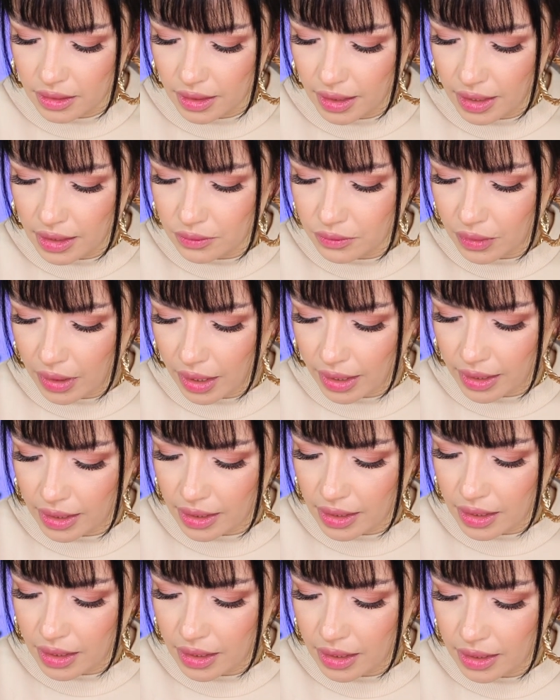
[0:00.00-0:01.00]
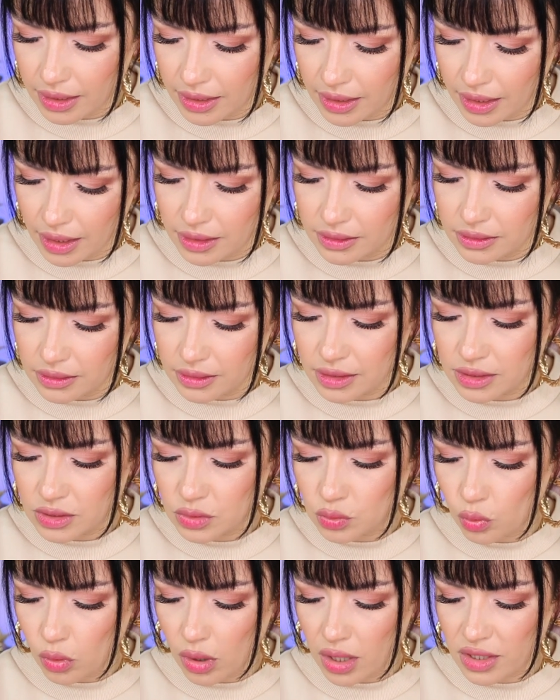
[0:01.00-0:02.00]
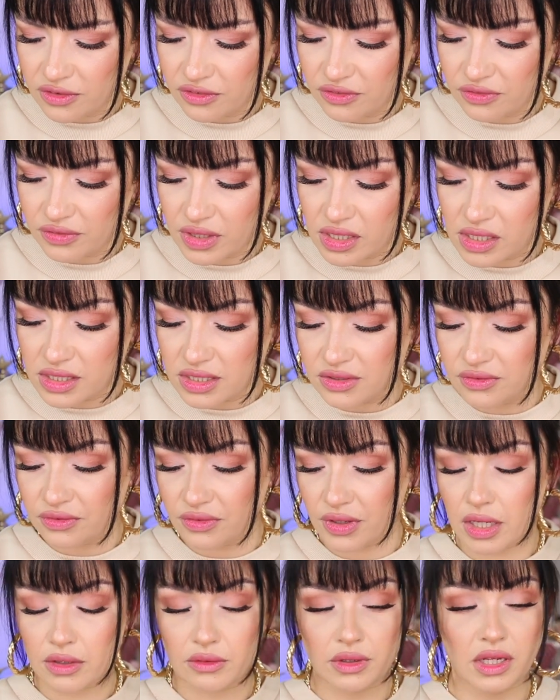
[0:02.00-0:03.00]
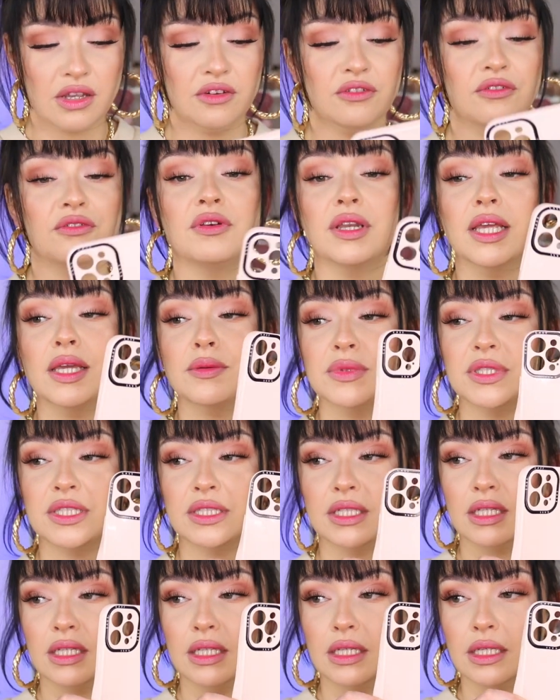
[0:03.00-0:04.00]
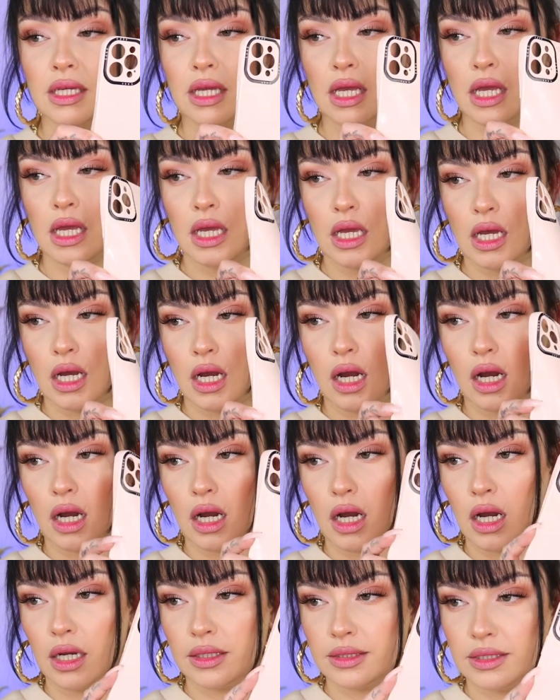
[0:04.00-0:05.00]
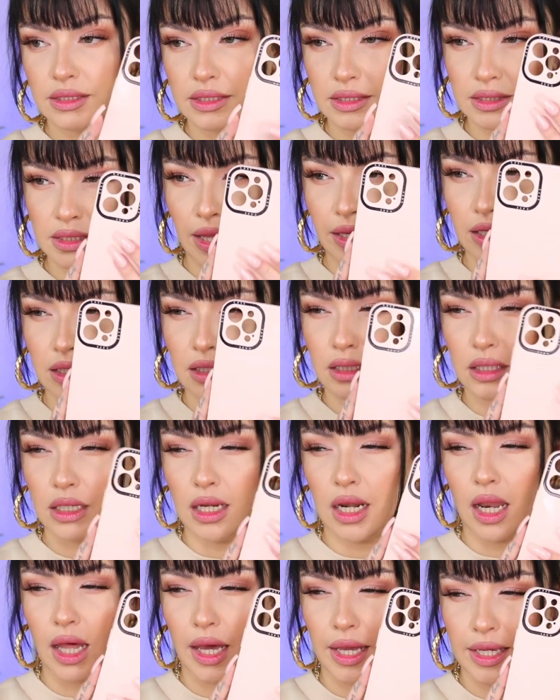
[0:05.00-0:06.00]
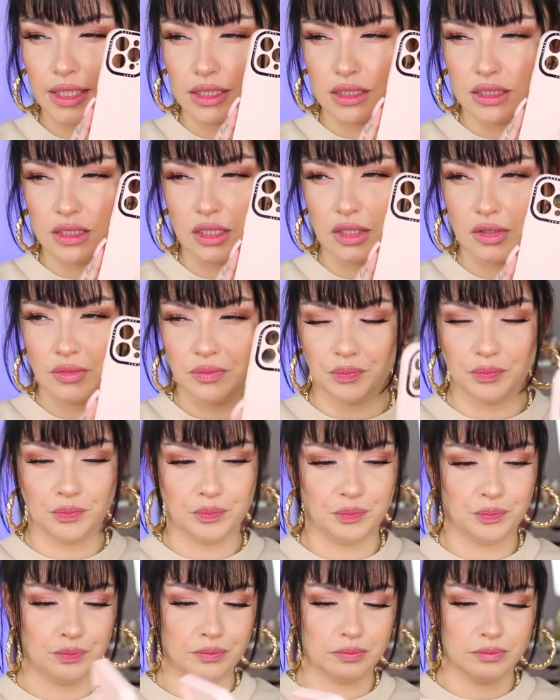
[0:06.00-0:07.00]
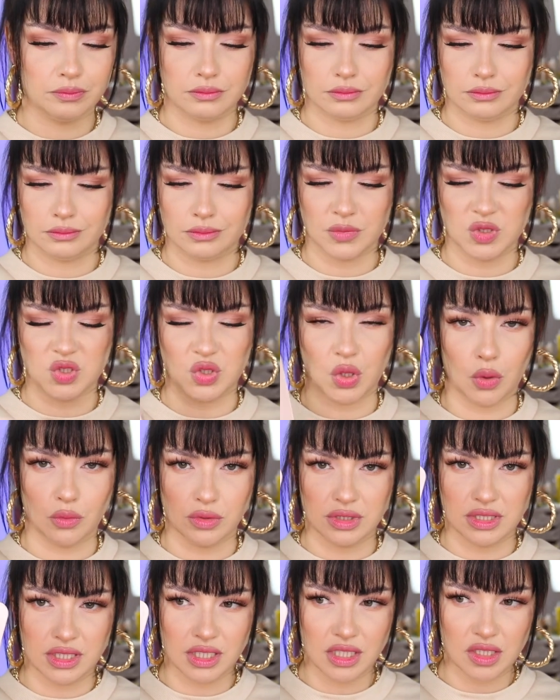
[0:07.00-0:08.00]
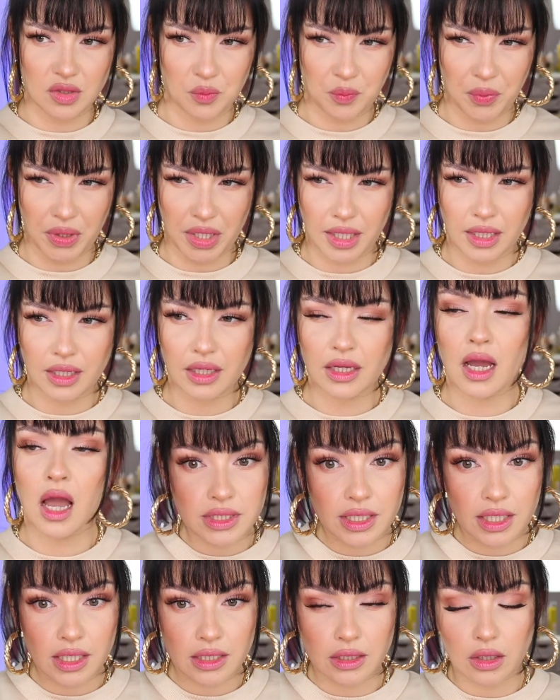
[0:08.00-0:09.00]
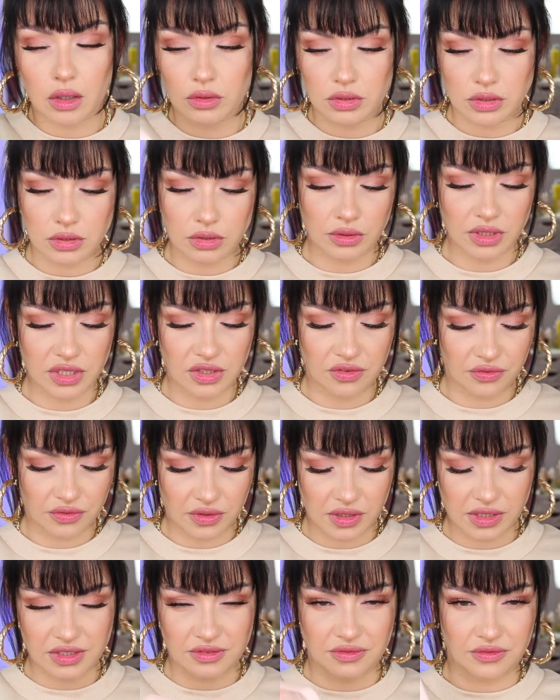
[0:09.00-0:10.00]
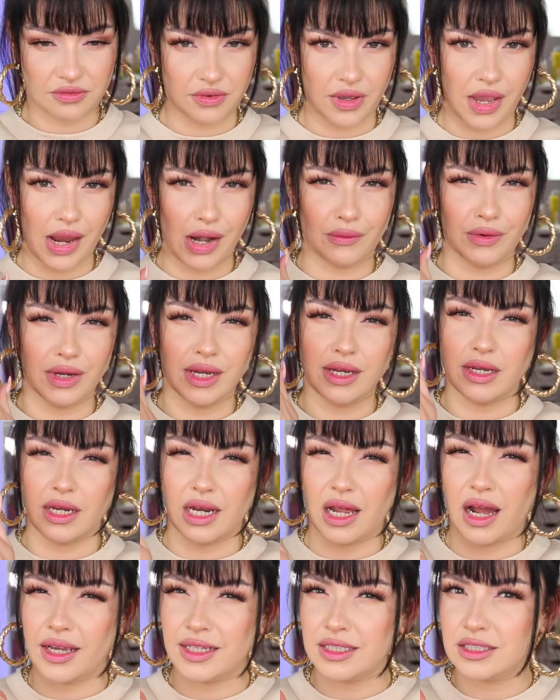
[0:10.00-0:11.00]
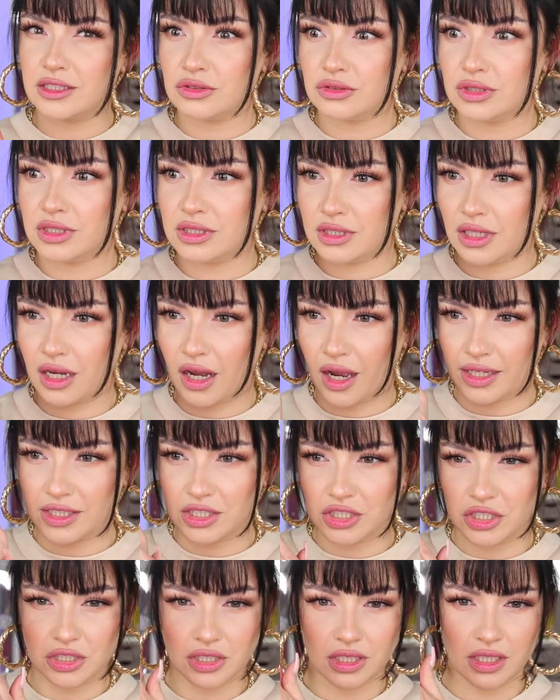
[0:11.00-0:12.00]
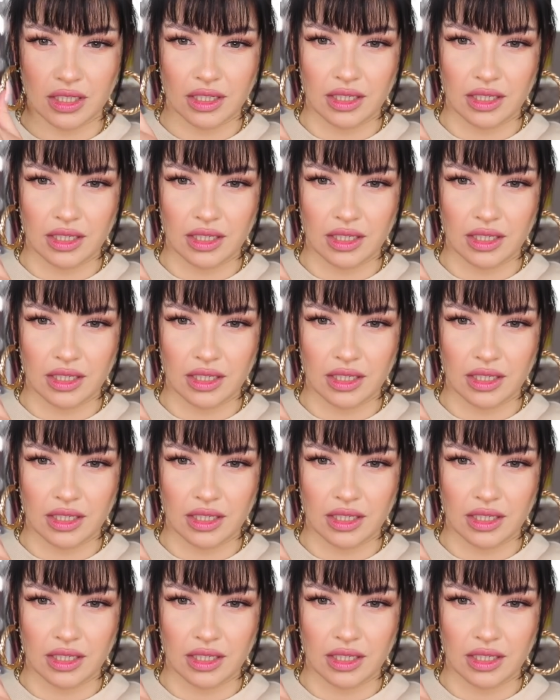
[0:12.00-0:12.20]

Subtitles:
Anyway, again, this one feels very flimsy. This is like a light rosy pink, and also it feels very nice to the touch.